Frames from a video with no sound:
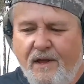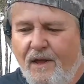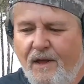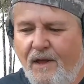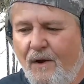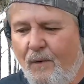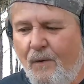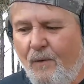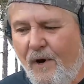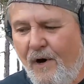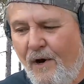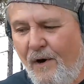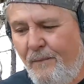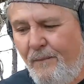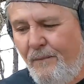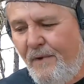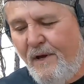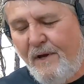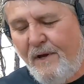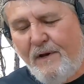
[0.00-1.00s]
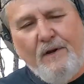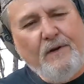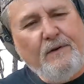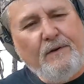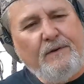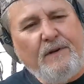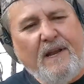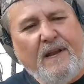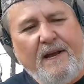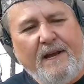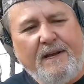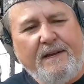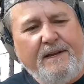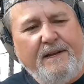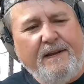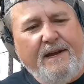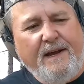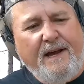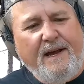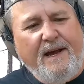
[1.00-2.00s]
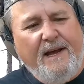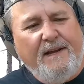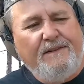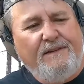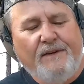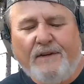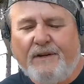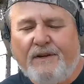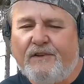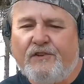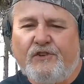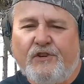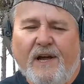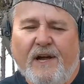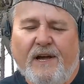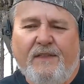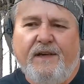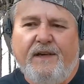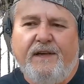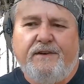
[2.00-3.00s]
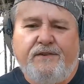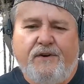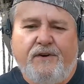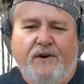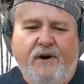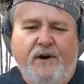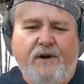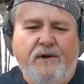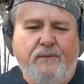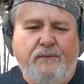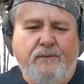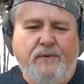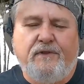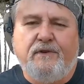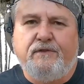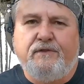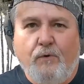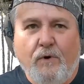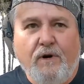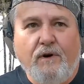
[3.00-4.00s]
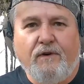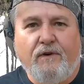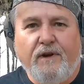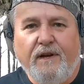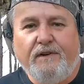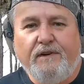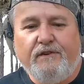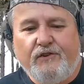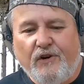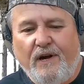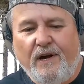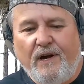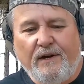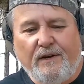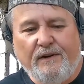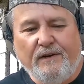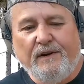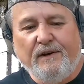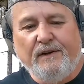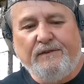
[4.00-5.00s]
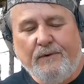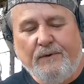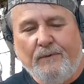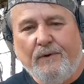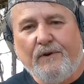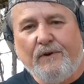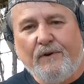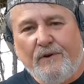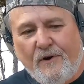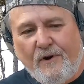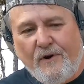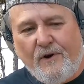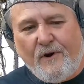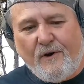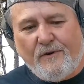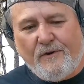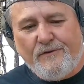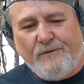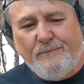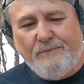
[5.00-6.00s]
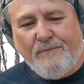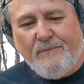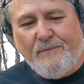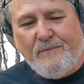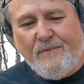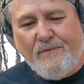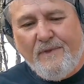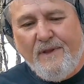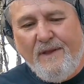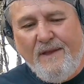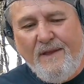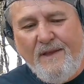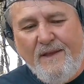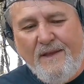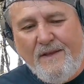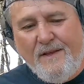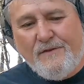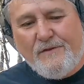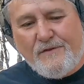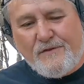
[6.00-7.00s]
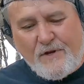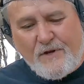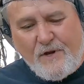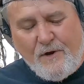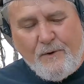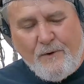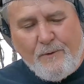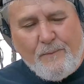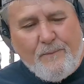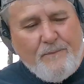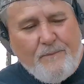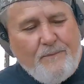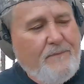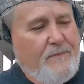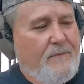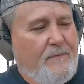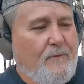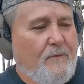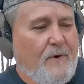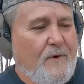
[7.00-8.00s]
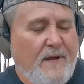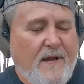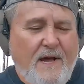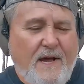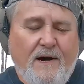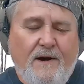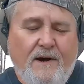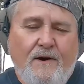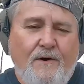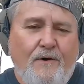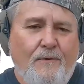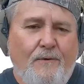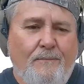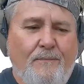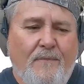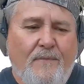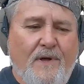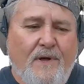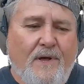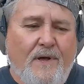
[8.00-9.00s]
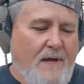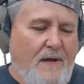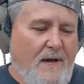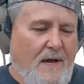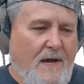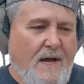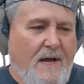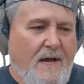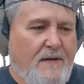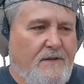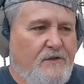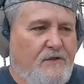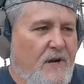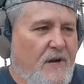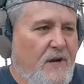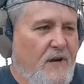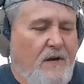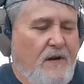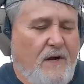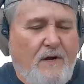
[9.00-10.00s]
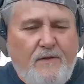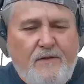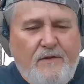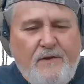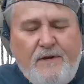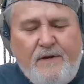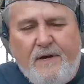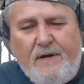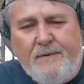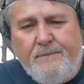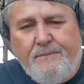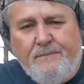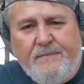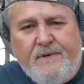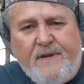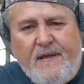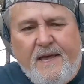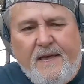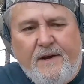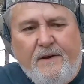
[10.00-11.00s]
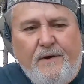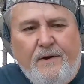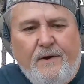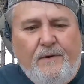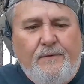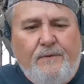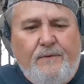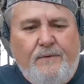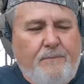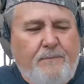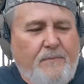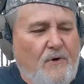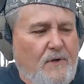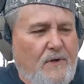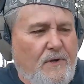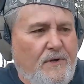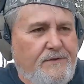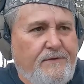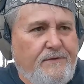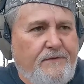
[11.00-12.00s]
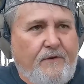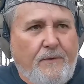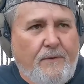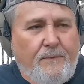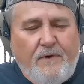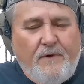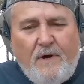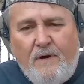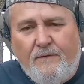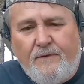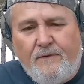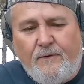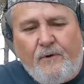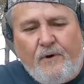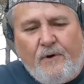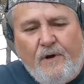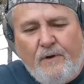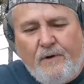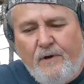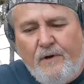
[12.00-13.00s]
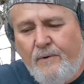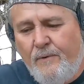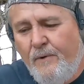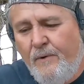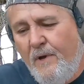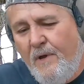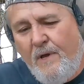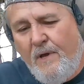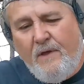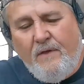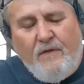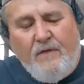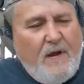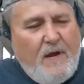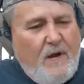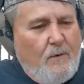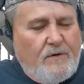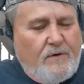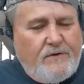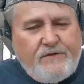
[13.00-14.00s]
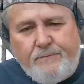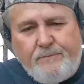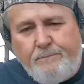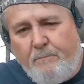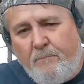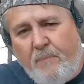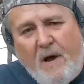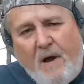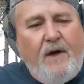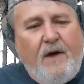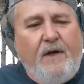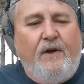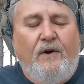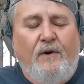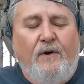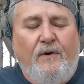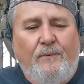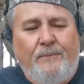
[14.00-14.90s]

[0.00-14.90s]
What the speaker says: well, it looked like I took and shot that target with a 12 gauge shotgun at 200 yards. So we got home, I checked all the data on the bullets from the off the chrono. They were spot on.